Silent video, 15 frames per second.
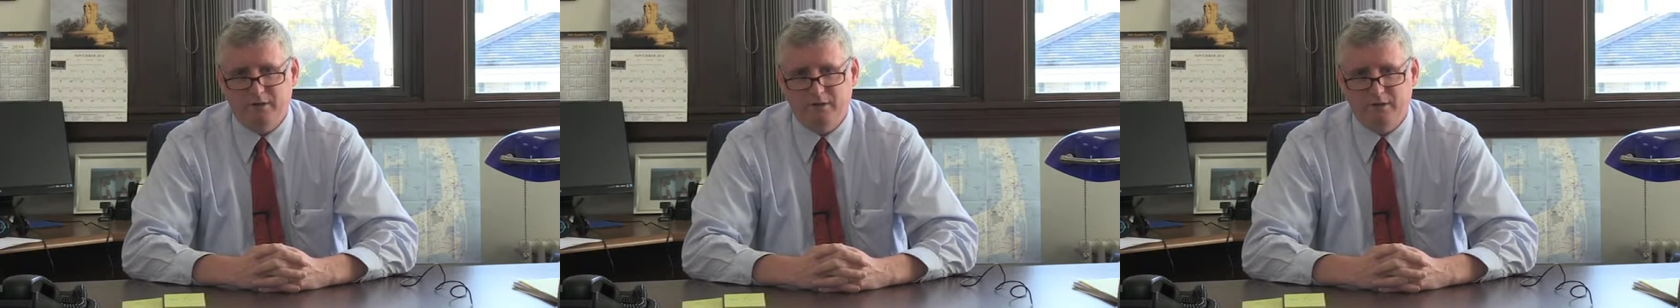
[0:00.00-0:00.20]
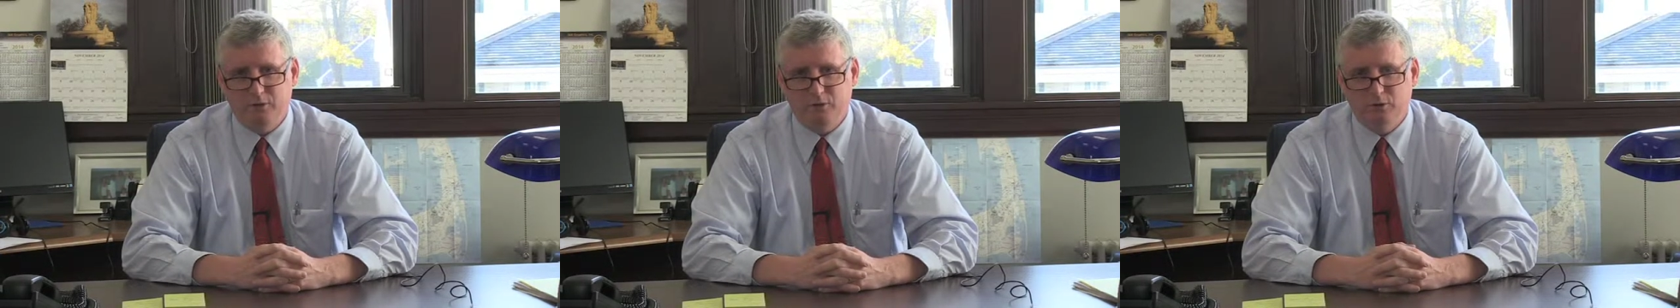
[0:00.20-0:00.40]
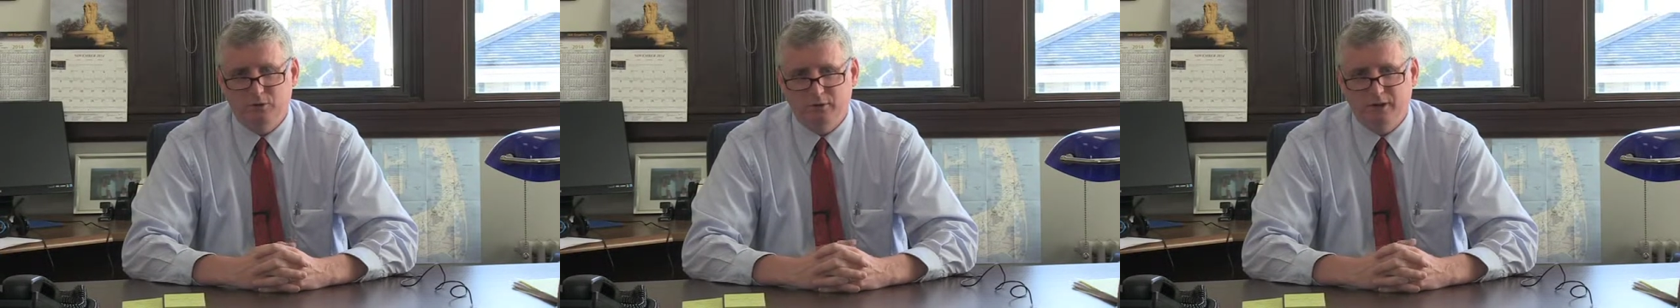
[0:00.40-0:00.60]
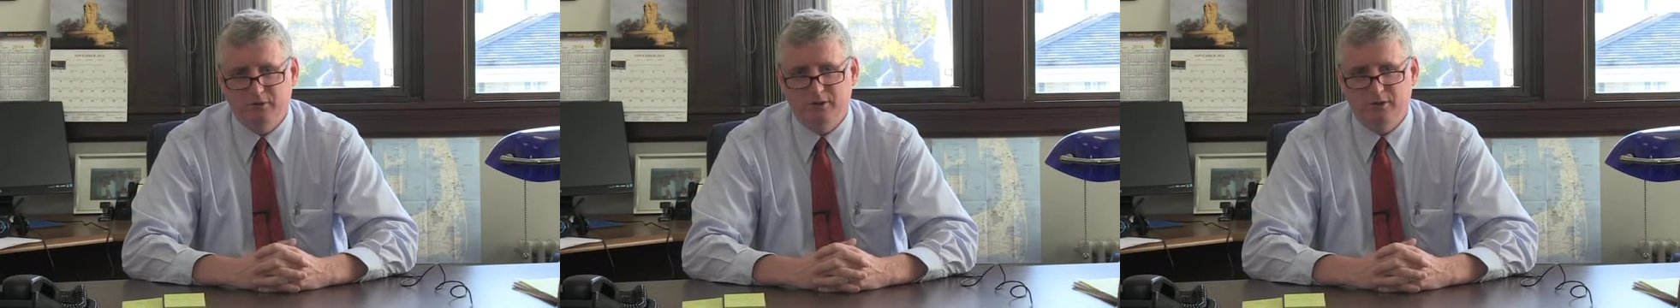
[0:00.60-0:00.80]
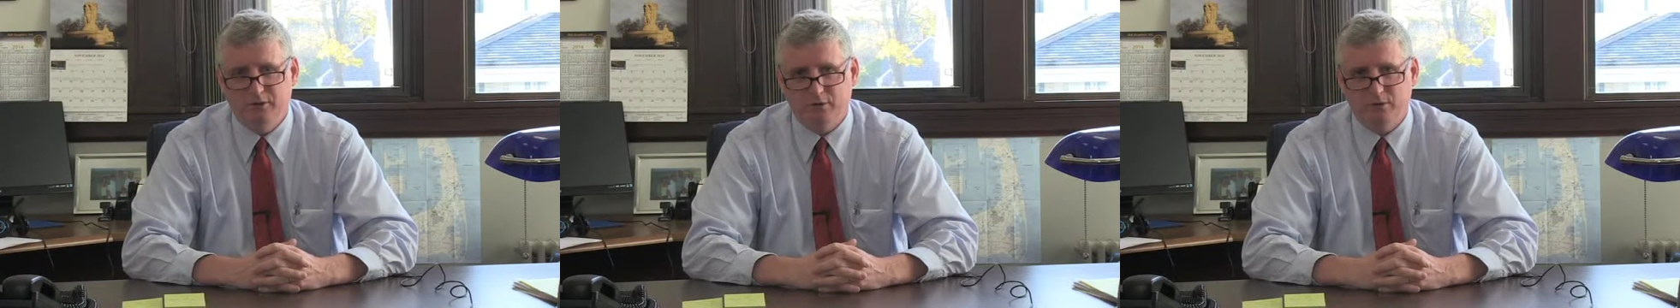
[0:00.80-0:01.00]
to the
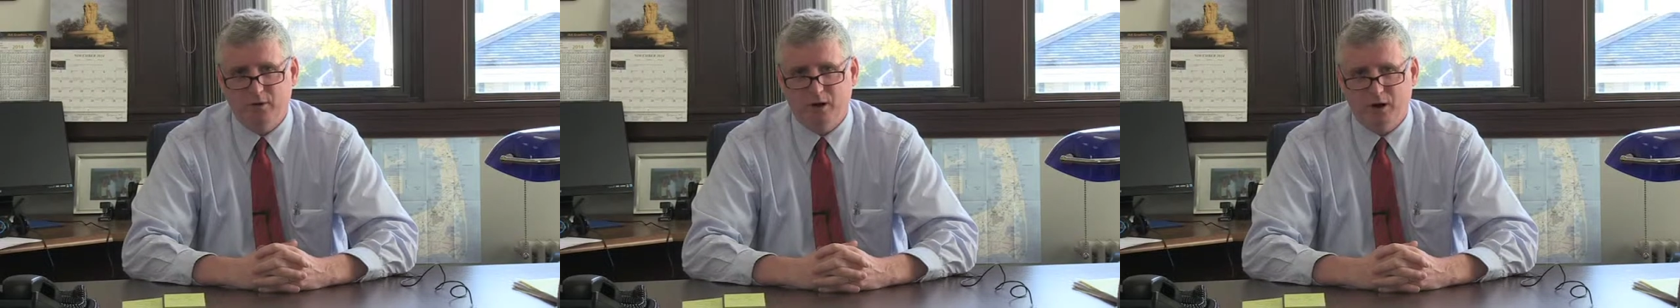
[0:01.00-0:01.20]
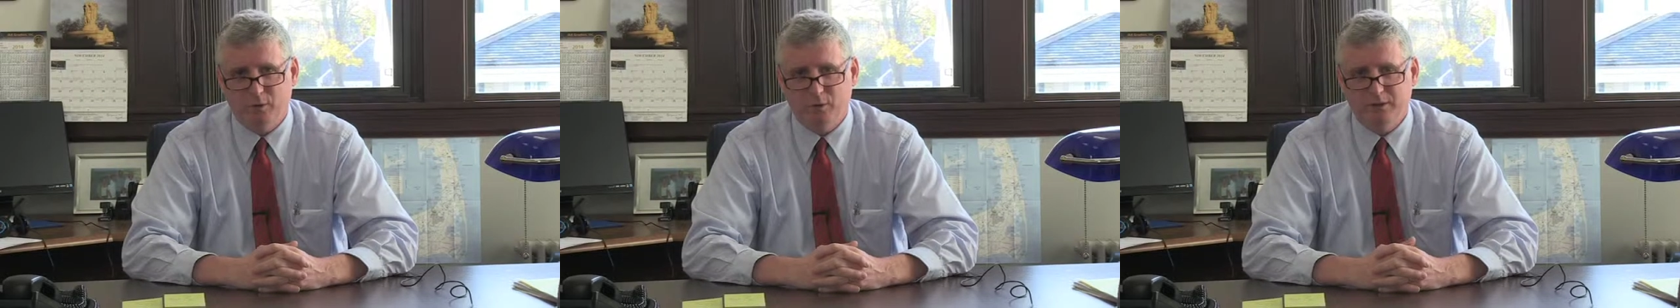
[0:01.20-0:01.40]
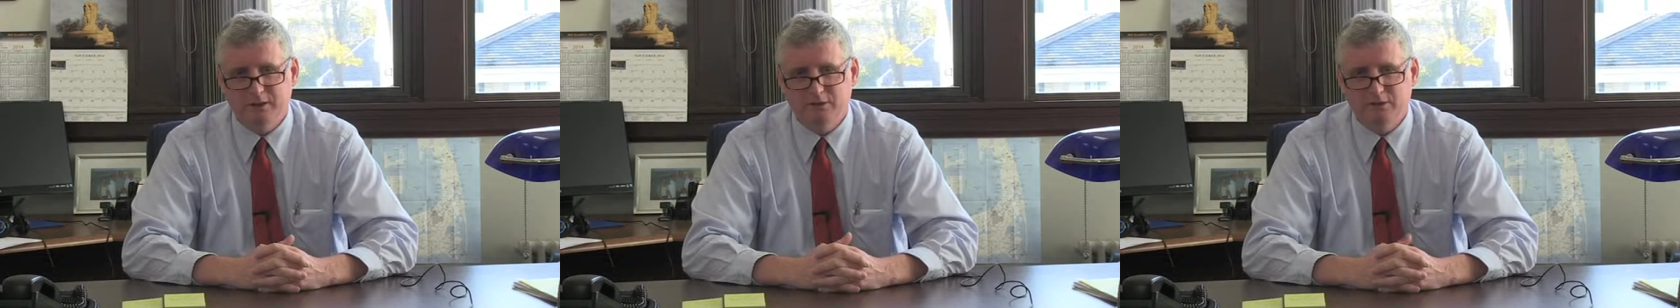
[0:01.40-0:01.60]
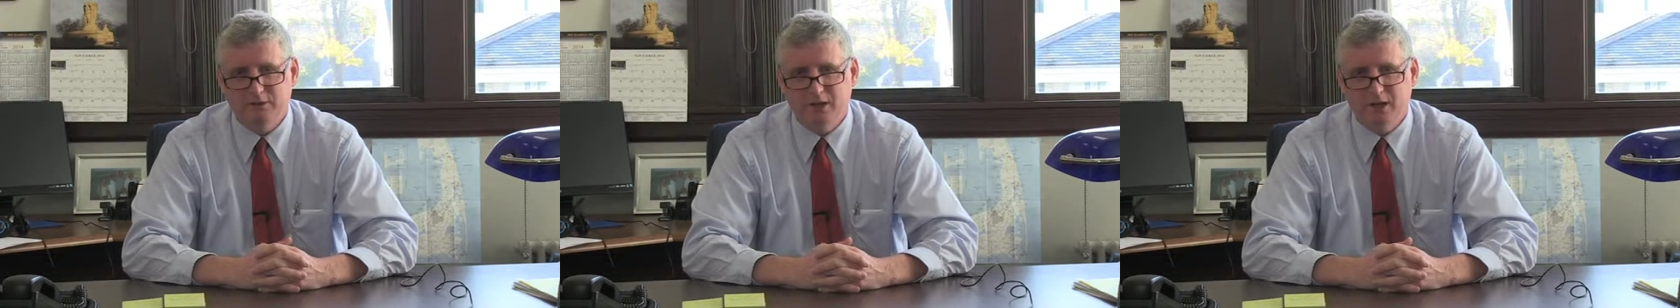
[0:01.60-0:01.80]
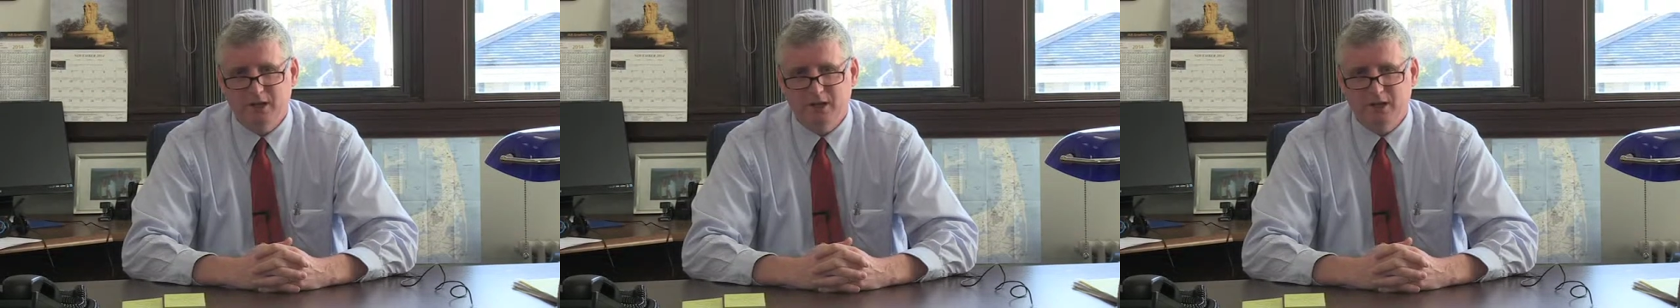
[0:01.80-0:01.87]
residents of Harwich,